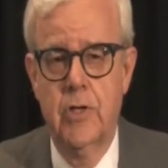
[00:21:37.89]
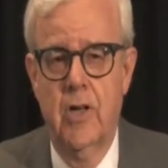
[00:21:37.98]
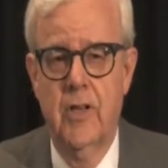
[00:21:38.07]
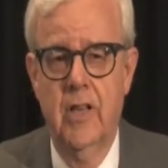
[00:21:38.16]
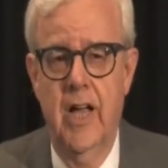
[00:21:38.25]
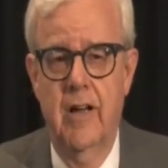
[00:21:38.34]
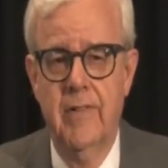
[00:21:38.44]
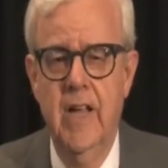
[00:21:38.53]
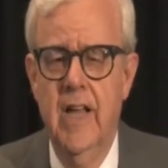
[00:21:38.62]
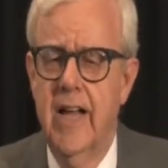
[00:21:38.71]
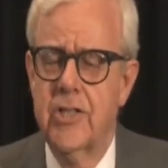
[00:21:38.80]
He was on the
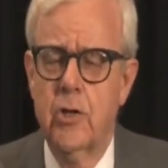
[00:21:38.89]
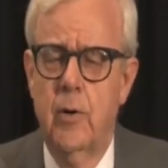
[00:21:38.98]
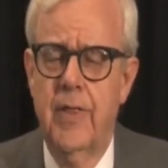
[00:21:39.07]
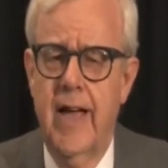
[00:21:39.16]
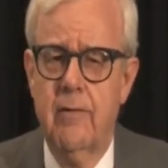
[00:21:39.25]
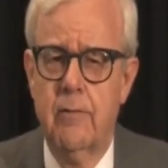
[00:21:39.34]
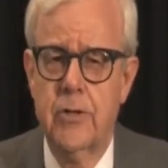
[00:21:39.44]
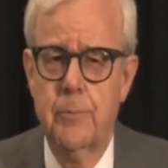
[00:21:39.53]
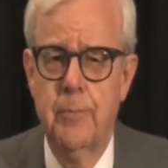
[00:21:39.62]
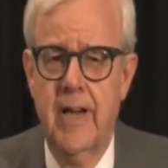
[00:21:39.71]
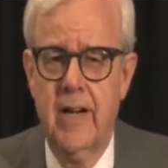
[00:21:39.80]
left. And so in that
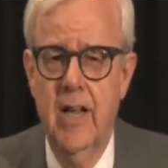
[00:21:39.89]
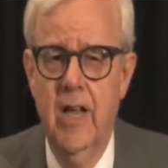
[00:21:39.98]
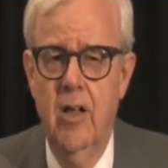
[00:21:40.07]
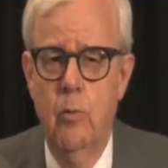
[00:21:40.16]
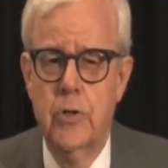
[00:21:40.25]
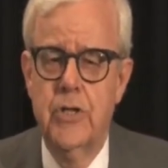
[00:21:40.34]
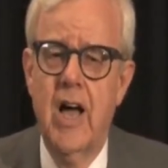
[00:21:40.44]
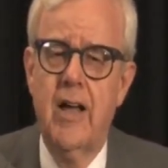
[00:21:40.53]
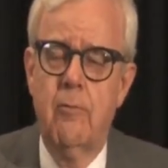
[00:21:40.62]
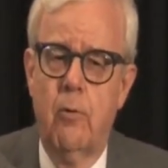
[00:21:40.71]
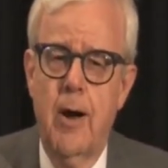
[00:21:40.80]
respect was
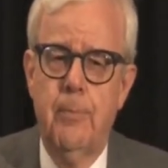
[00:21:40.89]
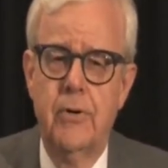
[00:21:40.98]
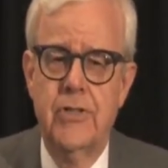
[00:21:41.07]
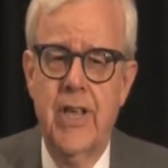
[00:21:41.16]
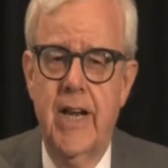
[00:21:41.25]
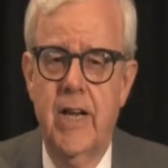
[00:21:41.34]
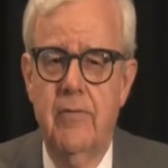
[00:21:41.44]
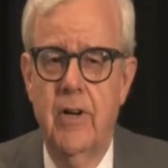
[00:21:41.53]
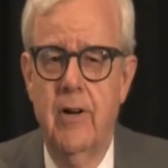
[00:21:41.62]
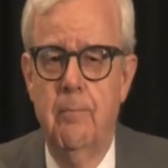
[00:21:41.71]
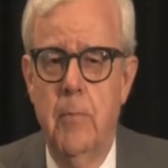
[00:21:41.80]
not
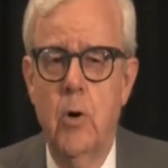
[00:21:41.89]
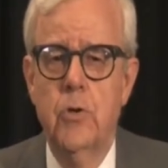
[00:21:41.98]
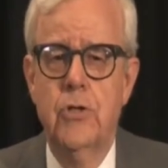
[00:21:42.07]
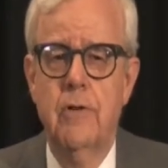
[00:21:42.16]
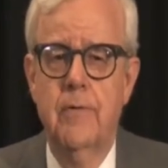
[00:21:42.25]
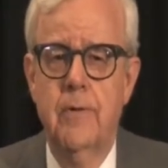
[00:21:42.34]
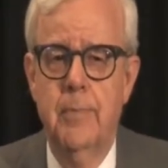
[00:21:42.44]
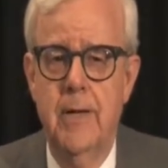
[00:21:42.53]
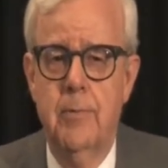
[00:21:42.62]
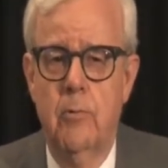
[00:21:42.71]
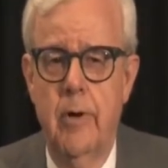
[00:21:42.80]
representative of most of the
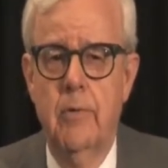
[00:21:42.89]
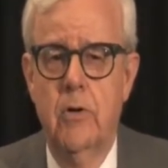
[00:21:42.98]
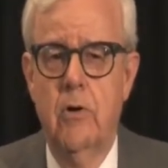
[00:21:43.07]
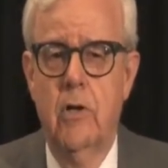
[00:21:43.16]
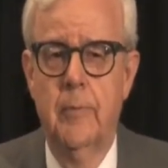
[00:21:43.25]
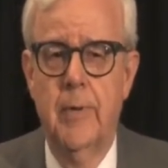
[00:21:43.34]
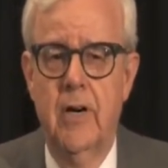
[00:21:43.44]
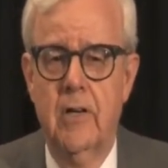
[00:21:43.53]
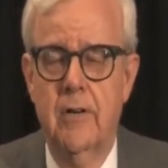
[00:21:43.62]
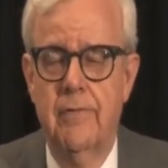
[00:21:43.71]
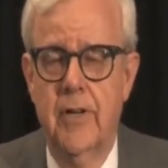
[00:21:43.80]
people we would call
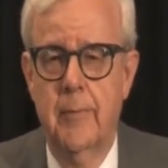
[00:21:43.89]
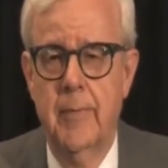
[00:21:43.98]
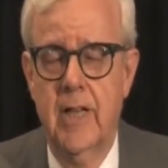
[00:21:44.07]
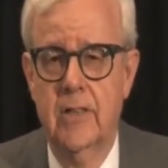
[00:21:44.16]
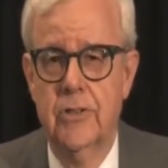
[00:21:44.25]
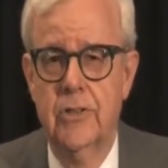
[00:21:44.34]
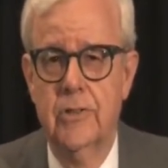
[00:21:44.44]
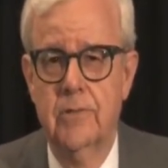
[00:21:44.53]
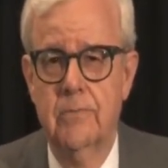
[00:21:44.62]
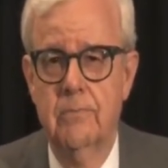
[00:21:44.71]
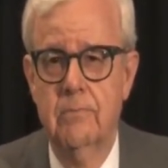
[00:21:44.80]
American fundamentalists.